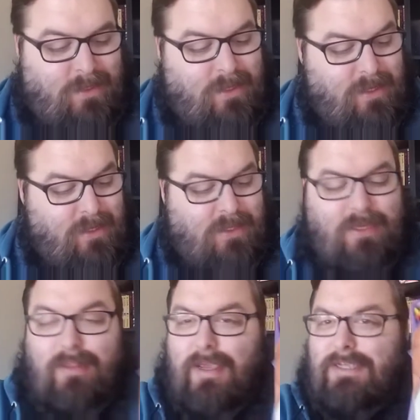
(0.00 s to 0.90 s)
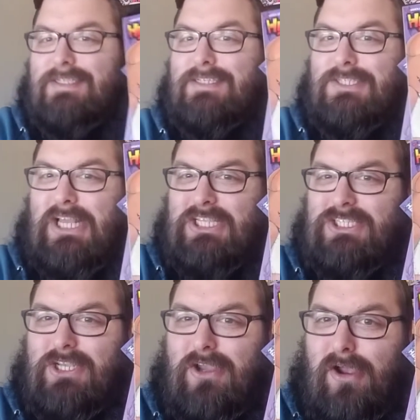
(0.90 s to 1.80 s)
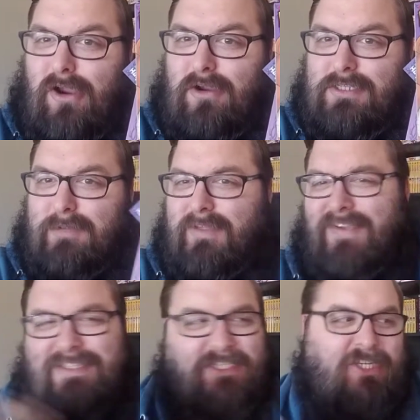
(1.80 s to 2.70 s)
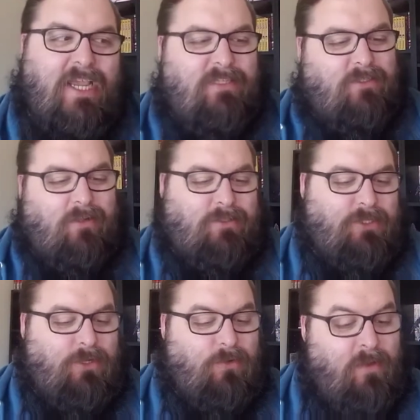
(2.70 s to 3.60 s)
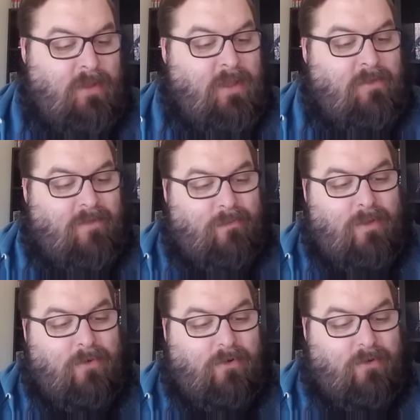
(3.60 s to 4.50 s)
And he likes his cigars. And I believe he has a chainsaw too, if I remember